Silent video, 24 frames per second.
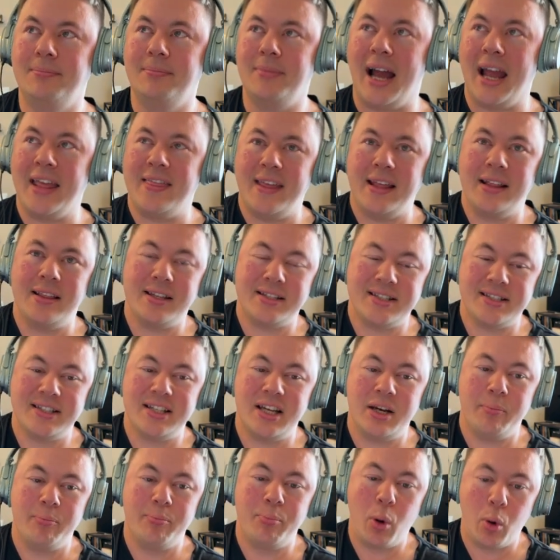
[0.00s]
I think this is an
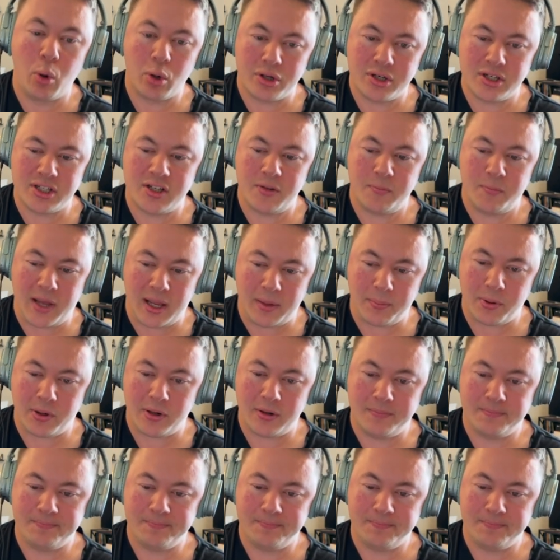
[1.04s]
important paper.